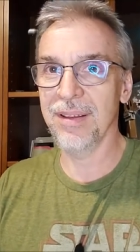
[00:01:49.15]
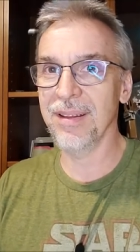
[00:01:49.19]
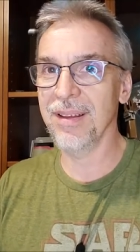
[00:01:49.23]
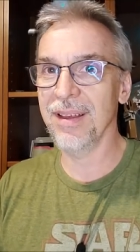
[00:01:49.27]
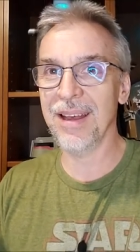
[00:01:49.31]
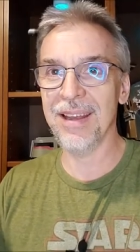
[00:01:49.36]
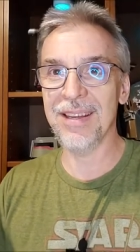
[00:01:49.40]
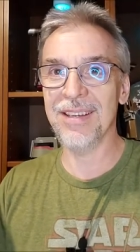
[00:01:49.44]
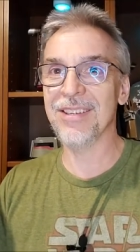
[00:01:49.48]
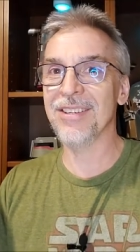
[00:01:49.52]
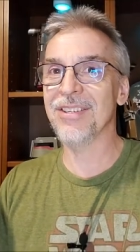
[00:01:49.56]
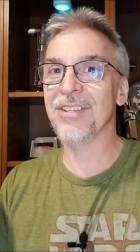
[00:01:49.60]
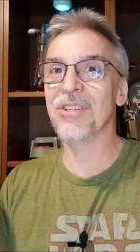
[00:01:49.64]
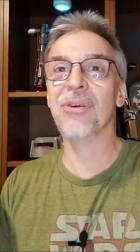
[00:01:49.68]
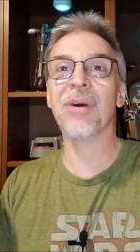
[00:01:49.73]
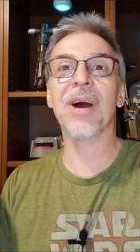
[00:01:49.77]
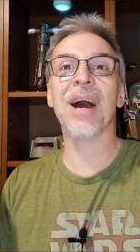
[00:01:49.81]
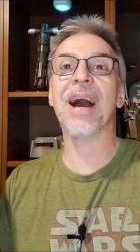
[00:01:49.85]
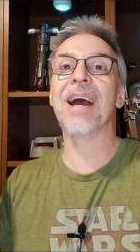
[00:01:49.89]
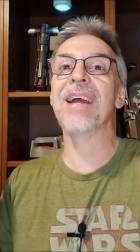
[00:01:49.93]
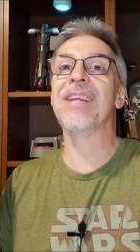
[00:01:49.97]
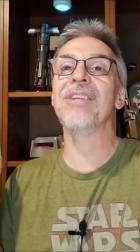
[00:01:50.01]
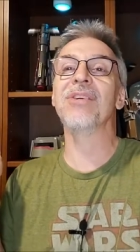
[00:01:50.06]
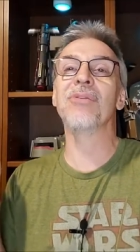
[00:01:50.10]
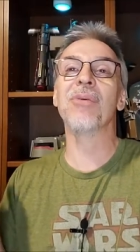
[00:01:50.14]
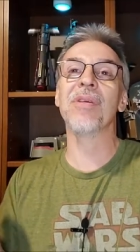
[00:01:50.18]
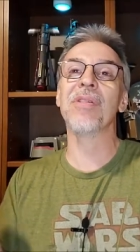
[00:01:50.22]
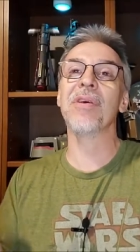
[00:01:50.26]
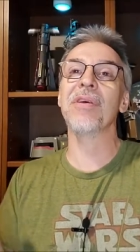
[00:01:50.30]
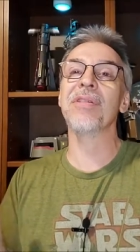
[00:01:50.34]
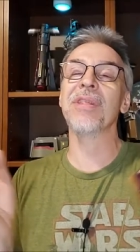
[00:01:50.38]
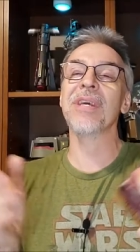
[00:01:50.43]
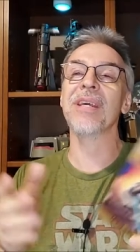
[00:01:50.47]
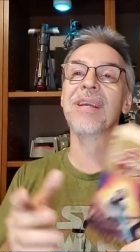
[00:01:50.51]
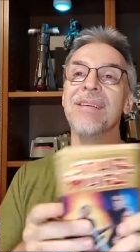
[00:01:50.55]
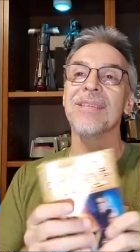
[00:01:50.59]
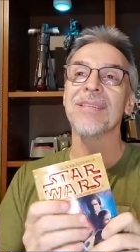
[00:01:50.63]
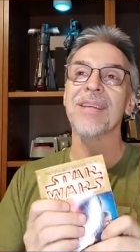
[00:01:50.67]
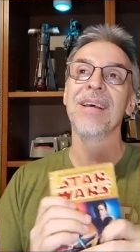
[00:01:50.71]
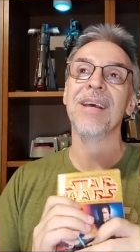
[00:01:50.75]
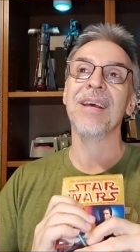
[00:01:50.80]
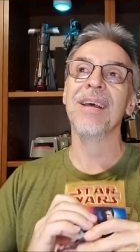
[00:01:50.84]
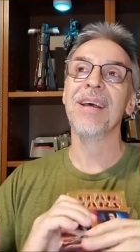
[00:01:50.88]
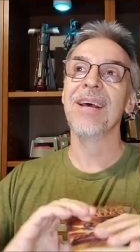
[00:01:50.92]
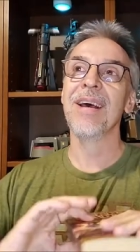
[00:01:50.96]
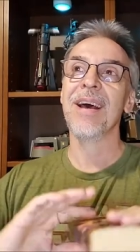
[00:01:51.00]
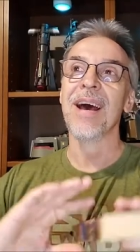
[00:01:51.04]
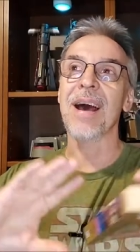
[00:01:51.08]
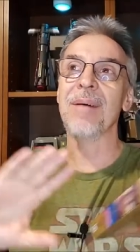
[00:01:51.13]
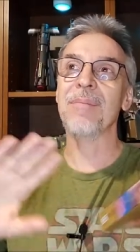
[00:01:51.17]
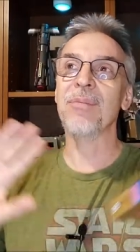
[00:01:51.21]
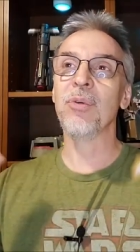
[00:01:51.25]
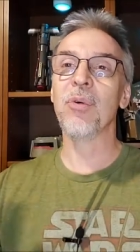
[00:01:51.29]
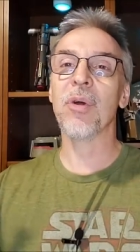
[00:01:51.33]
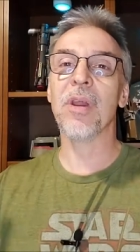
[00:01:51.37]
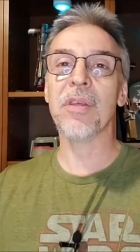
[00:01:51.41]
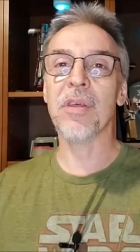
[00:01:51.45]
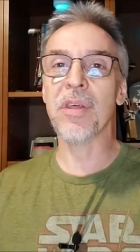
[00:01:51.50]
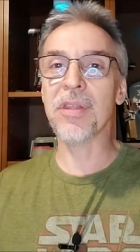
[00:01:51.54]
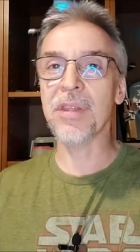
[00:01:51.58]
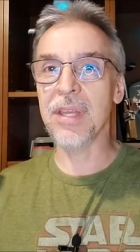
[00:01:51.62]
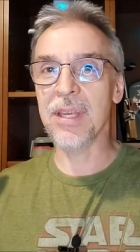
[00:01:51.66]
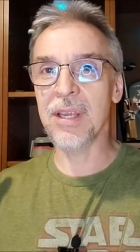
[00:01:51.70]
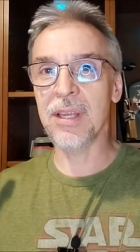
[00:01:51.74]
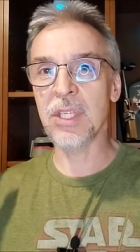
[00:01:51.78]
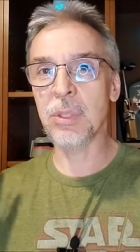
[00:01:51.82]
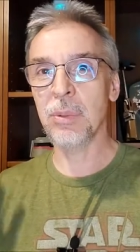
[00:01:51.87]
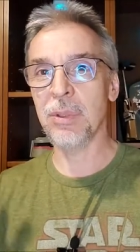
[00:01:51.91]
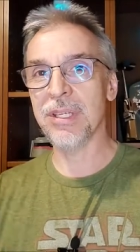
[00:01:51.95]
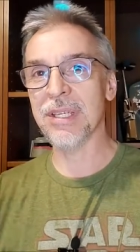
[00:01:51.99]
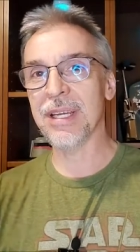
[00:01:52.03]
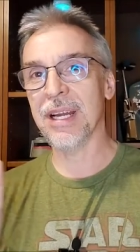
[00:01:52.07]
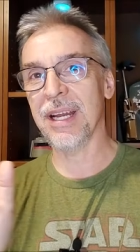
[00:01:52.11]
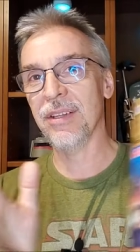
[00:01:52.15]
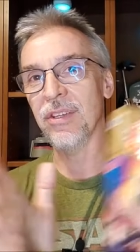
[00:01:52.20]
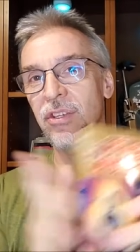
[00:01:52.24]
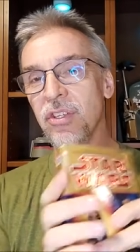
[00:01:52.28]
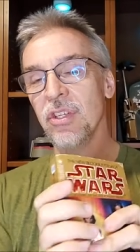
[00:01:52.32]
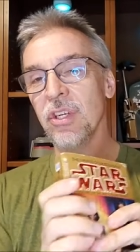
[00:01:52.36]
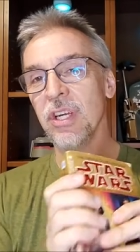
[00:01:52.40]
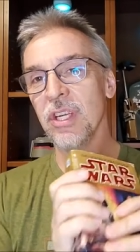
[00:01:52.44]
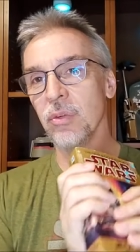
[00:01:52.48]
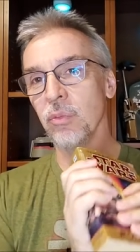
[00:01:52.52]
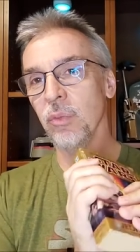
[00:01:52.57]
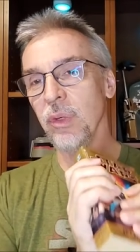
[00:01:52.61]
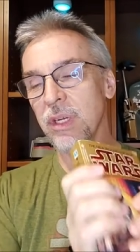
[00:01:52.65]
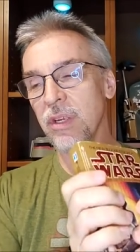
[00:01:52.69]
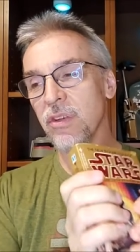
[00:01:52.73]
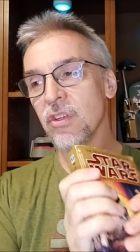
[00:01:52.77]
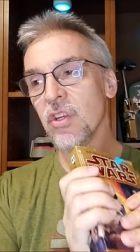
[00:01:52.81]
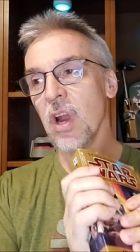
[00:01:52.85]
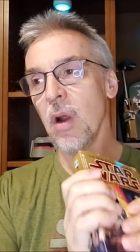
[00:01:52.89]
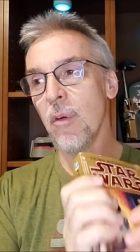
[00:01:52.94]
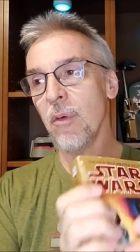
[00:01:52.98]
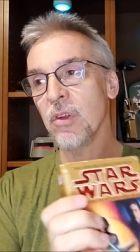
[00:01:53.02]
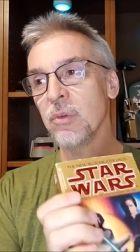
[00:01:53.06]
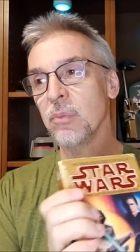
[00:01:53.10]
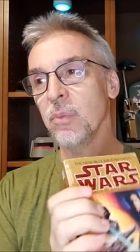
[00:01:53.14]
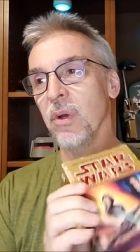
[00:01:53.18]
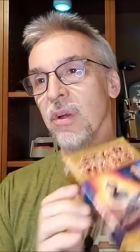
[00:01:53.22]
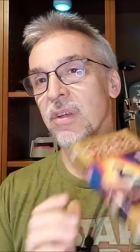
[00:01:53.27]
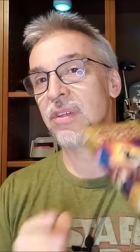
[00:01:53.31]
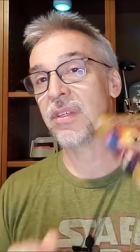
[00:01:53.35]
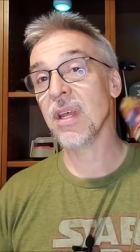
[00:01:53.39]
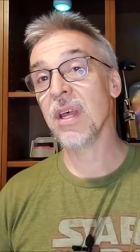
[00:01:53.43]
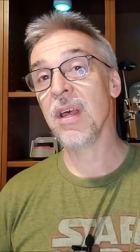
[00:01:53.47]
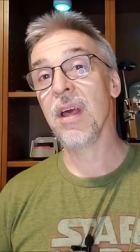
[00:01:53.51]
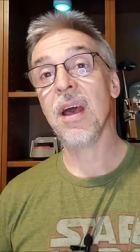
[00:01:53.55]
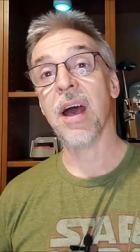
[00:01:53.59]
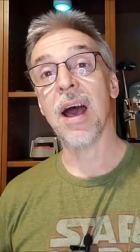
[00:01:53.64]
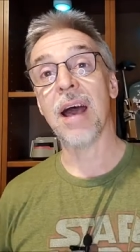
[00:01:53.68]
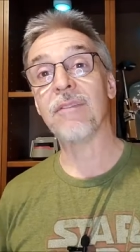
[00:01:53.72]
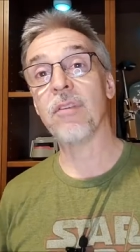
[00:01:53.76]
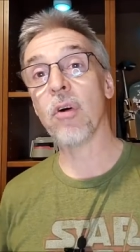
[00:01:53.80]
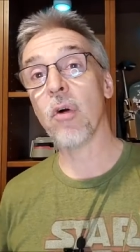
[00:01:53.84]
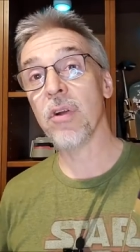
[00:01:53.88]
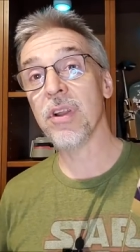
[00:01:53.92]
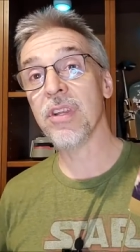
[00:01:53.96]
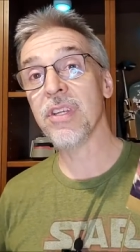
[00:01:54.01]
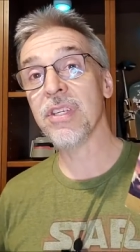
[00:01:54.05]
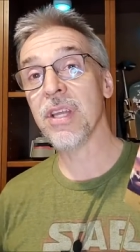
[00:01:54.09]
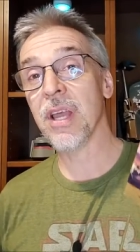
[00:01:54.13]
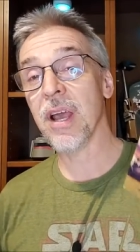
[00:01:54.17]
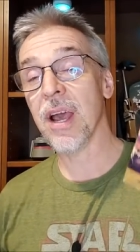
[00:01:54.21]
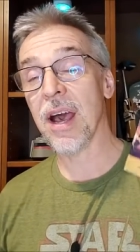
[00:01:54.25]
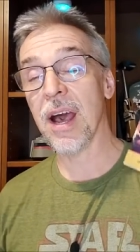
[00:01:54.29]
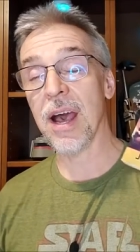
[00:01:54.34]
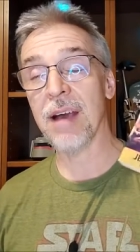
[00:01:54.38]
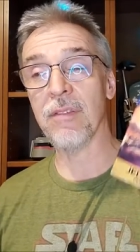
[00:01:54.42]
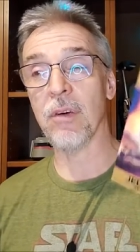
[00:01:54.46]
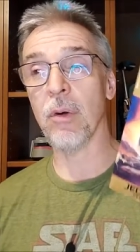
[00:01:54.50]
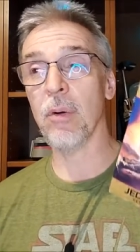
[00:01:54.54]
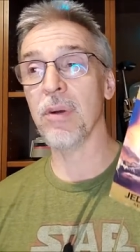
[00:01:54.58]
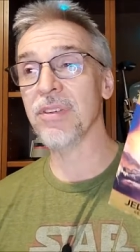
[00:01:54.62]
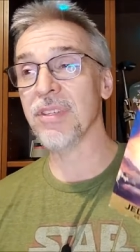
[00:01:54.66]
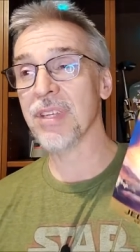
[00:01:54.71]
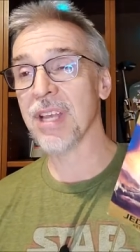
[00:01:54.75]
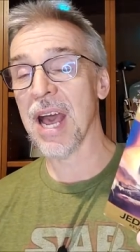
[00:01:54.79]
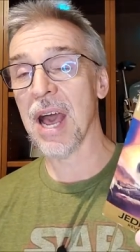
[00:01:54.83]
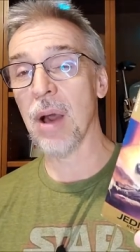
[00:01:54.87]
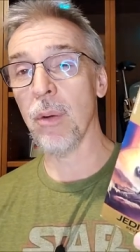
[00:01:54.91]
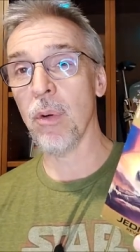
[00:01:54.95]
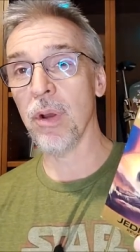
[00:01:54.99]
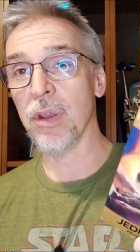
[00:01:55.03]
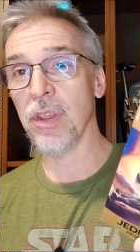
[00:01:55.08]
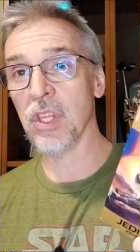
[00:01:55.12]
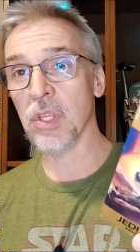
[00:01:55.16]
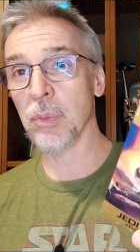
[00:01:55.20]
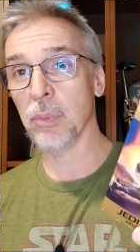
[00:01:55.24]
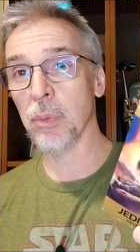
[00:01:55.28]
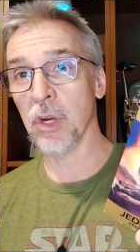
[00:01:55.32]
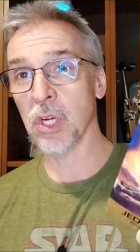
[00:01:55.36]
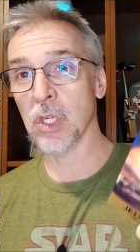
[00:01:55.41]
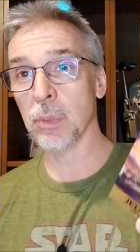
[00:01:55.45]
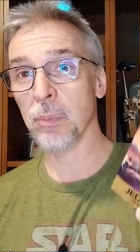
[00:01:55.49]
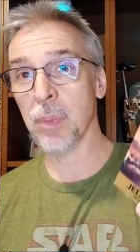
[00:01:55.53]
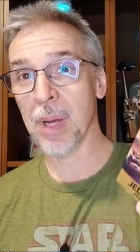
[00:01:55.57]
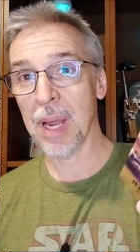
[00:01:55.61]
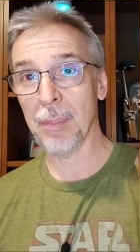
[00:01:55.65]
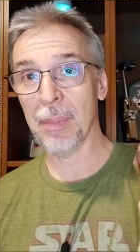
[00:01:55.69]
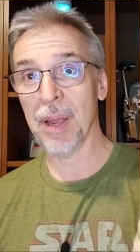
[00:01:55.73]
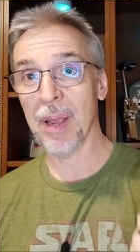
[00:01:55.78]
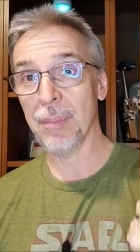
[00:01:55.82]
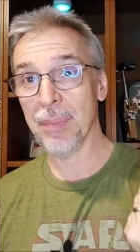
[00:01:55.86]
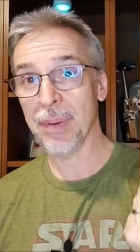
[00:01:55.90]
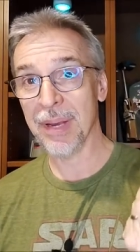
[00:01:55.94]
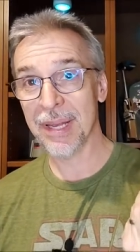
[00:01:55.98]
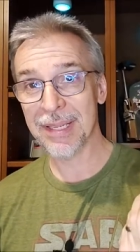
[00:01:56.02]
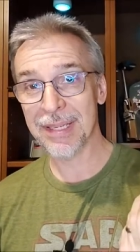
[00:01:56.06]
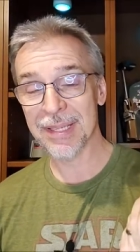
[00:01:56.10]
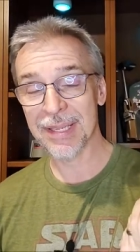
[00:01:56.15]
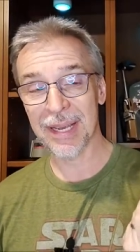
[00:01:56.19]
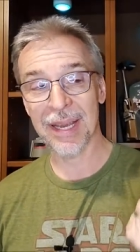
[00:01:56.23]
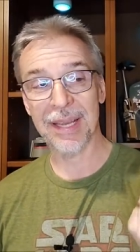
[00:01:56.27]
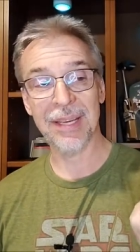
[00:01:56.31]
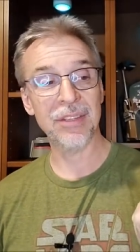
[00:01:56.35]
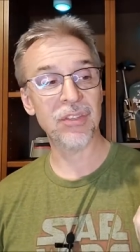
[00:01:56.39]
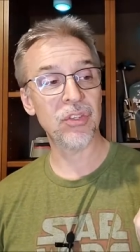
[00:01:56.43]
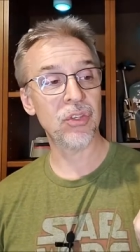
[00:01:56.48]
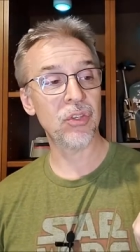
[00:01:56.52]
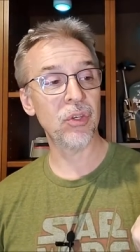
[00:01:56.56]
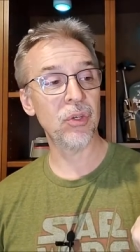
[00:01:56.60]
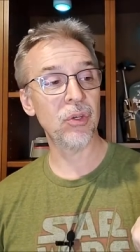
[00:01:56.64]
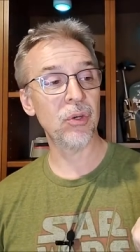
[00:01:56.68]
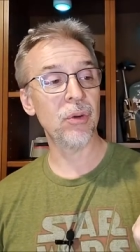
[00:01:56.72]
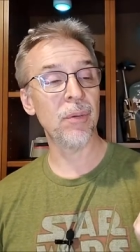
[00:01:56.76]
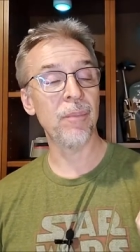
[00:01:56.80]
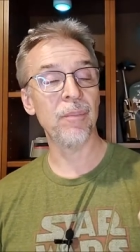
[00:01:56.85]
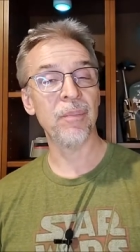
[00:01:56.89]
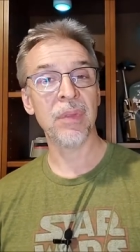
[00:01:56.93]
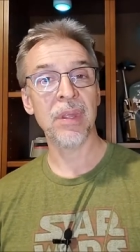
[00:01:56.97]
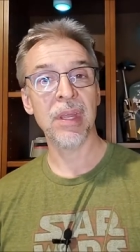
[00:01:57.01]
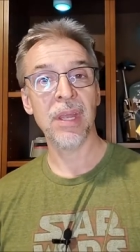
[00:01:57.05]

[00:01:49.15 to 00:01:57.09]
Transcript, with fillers: I just do, I do other things. I'm doing other things besides just reading Star Wars books. I've already, I've always got one of these books by my bedside, it's true.